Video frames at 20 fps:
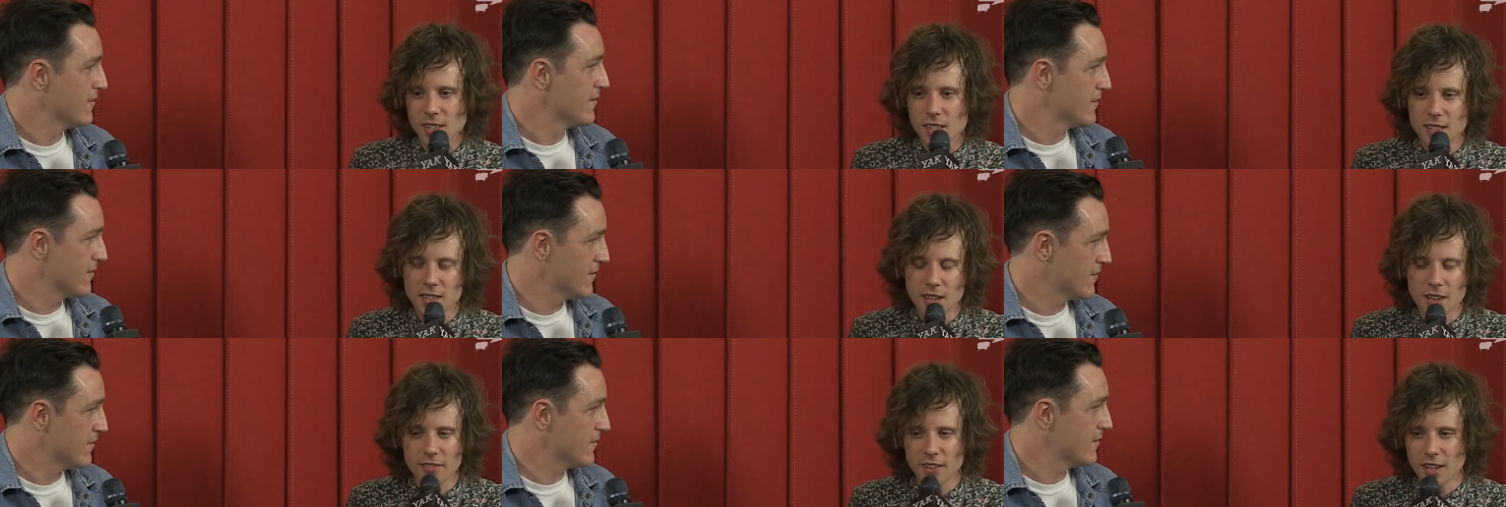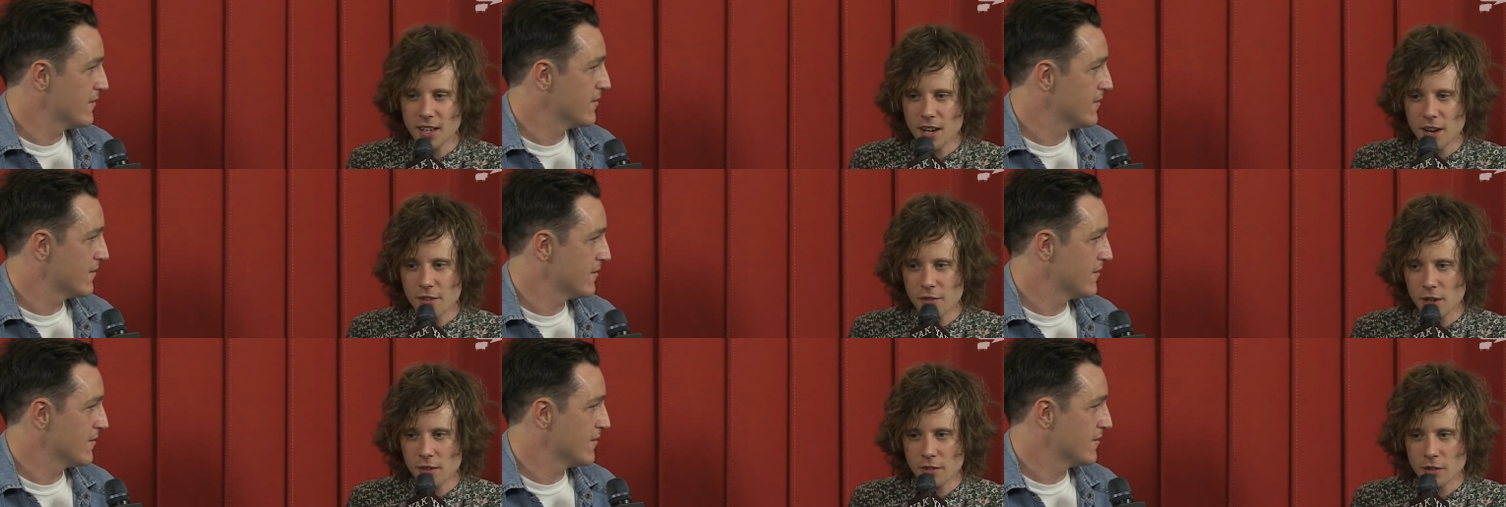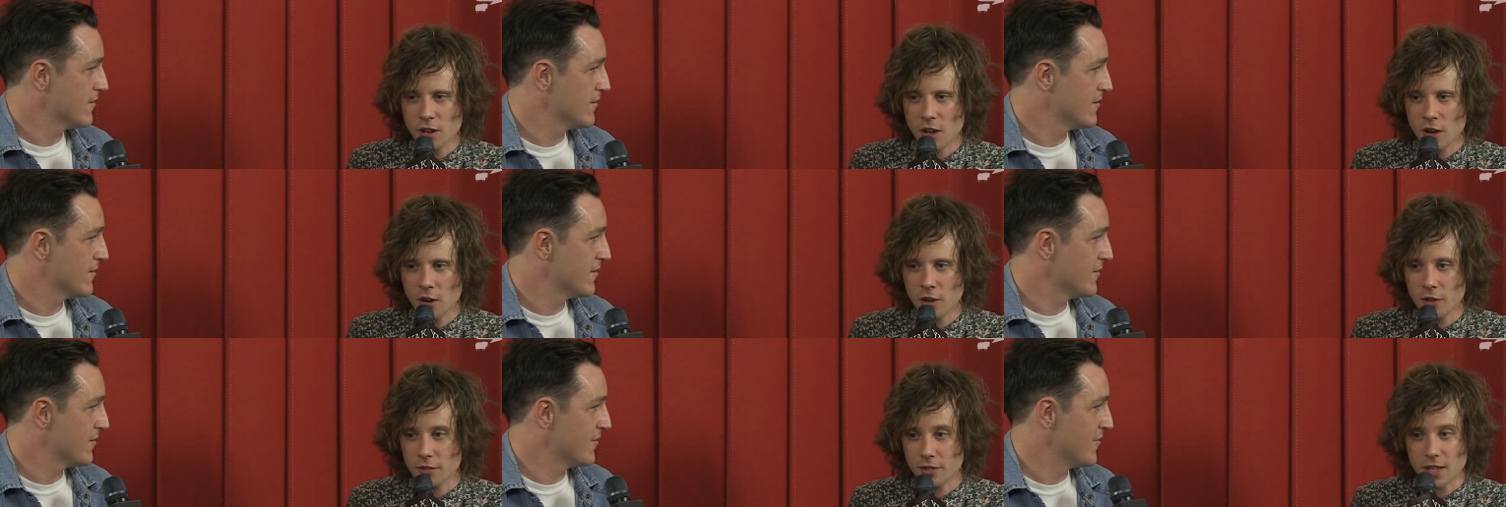Speaker 1: Stuff I'd never even
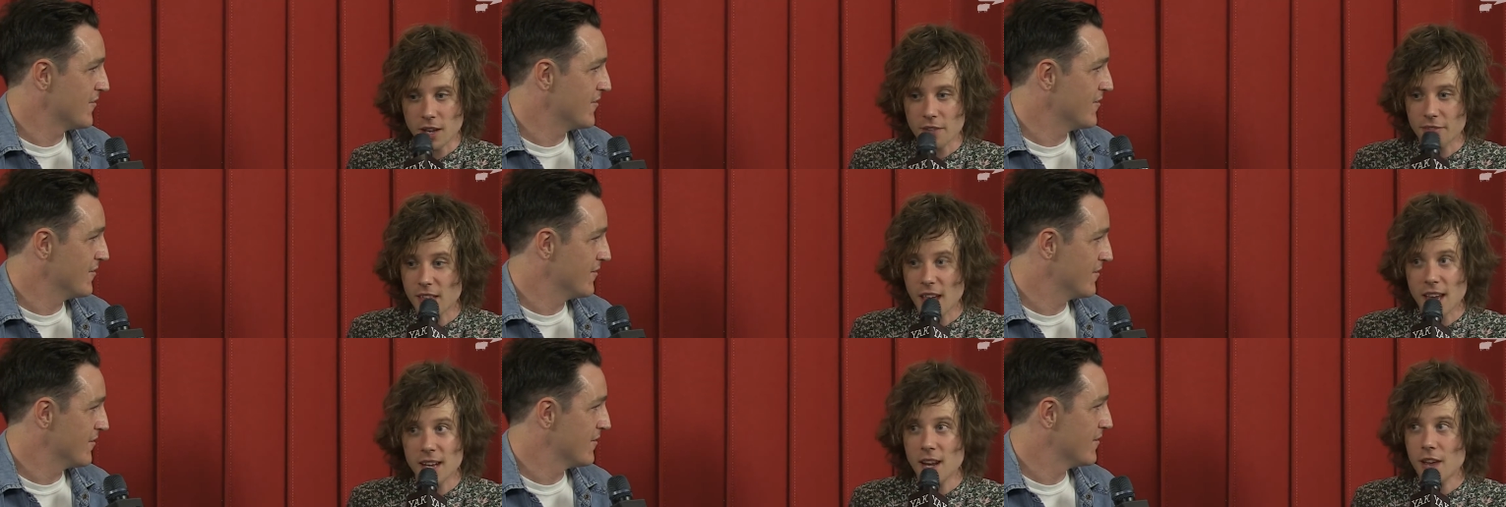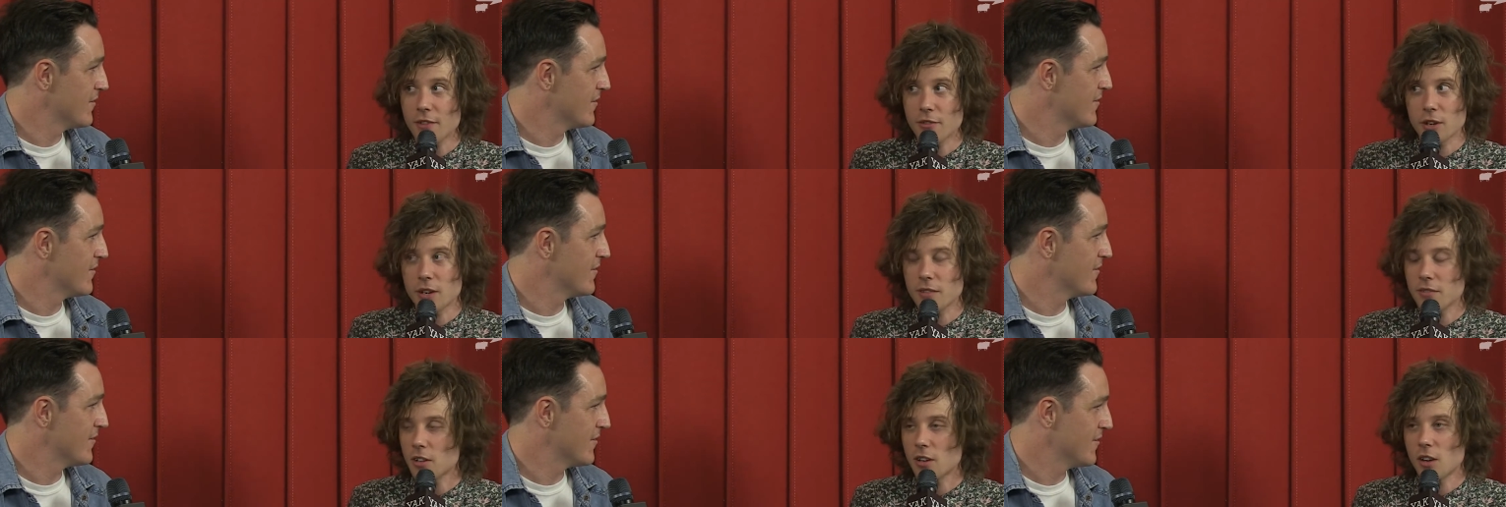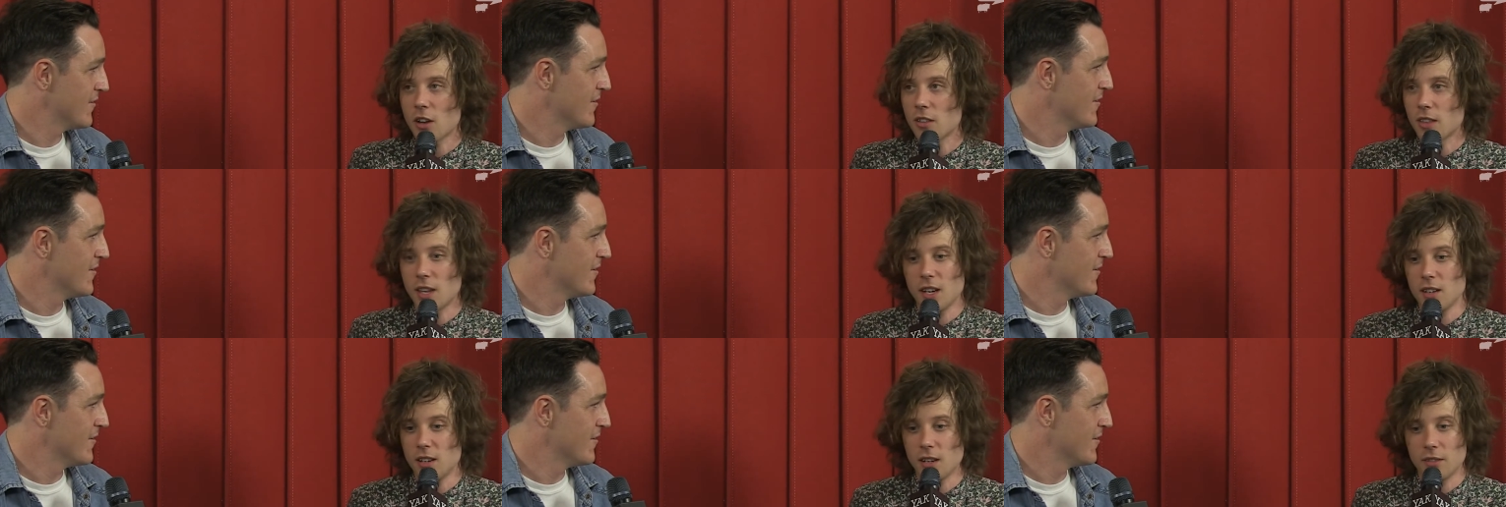heard of. Stuff they'd never even,
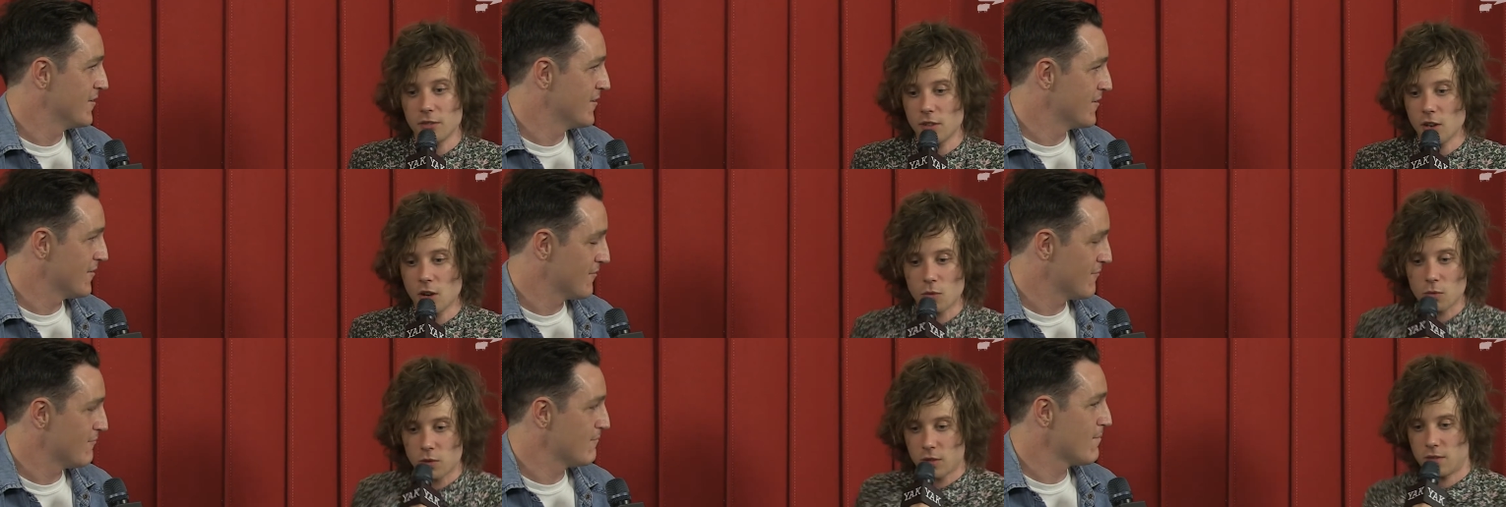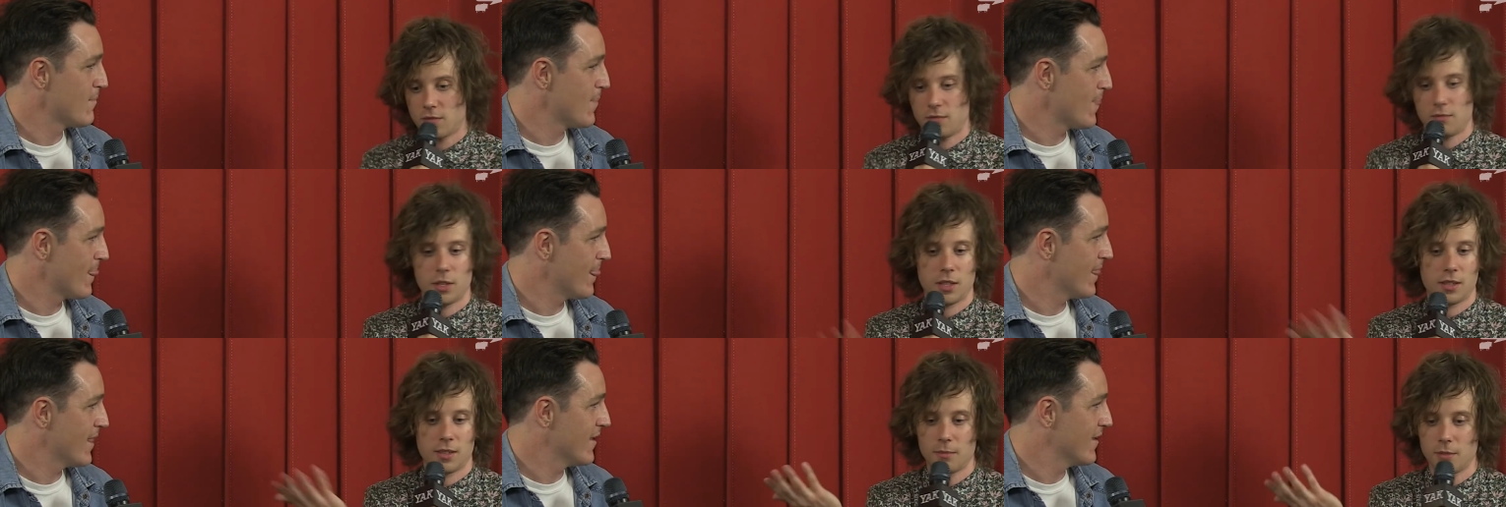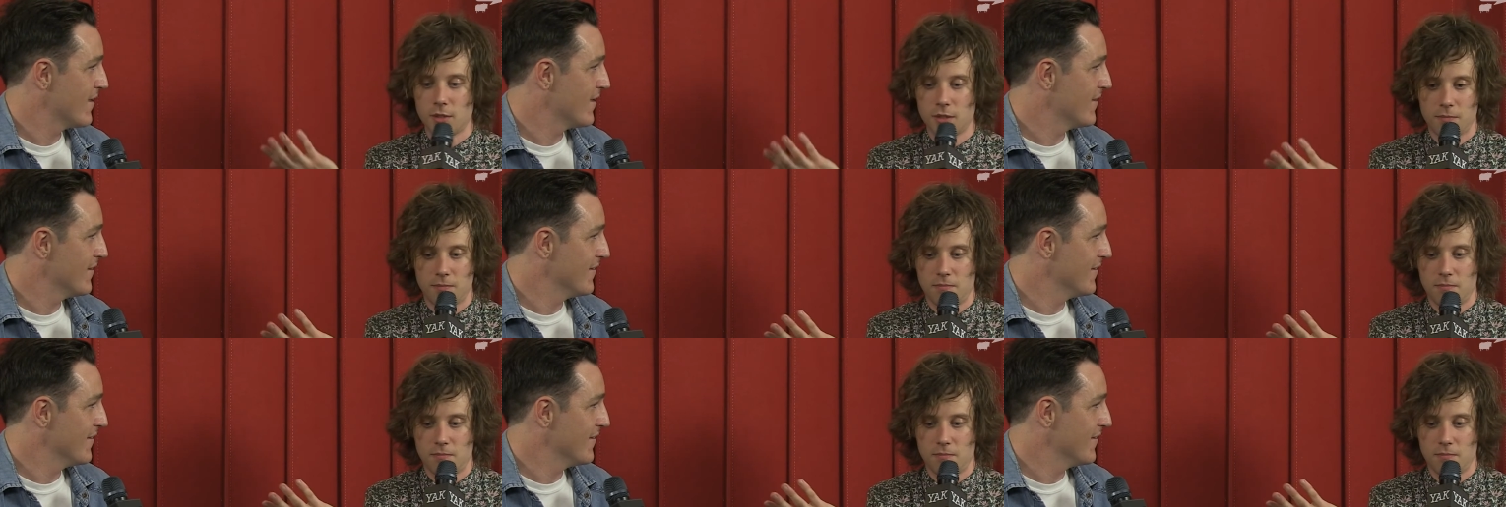they didn't even know what, what some of the